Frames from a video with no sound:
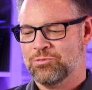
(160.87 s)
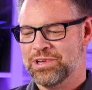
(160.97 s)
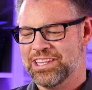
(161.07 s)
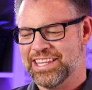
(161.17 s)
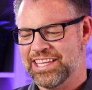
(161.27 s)

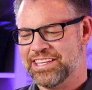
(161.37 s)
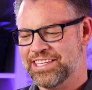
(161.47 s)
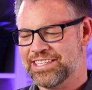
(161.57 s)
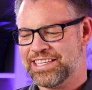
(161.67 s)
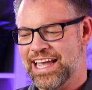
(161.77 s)

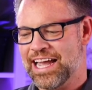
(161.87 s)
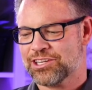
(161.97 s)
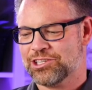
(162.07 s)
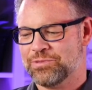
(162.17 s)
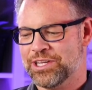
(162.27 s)
relentless
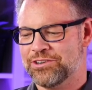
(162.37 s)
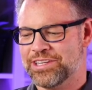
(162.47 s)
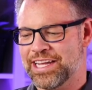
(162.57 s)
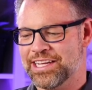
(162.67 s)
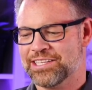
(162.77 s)
action we
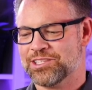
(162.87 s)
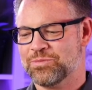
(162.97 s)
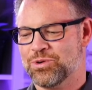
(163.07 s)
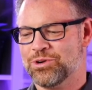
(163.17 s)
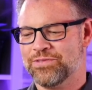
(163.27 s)
undertake in
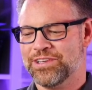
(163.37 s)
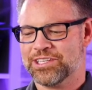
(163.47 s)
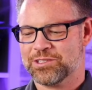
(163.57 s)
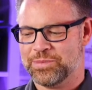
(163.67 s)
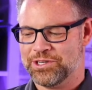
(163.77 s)
support of the
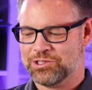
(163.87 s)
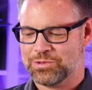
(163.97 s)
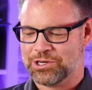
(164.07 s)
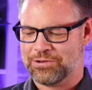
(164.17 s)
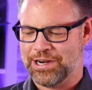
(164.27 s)
experience
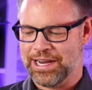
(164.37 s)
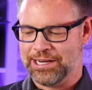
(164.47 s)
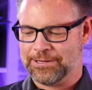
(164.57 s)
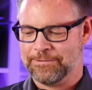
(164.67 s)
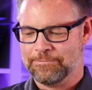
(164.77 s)
we're creating.